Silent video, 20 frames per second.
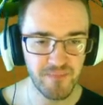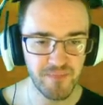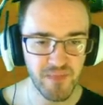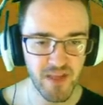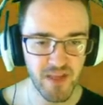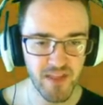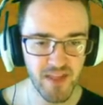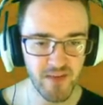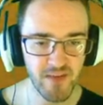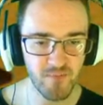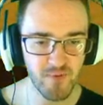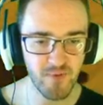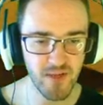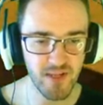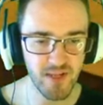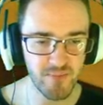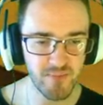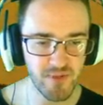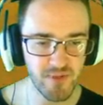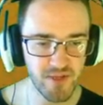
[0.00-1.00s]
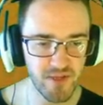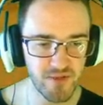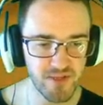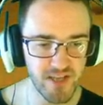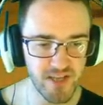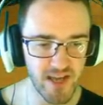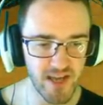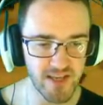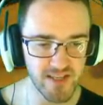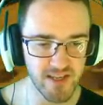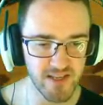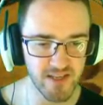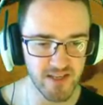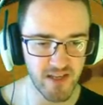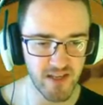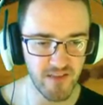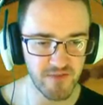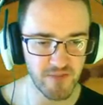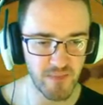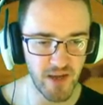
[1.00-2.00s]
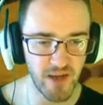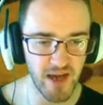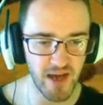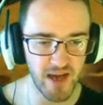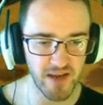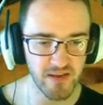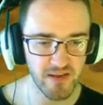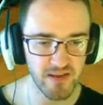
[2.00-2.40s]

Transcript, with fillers: They really put those guys in a tough spot.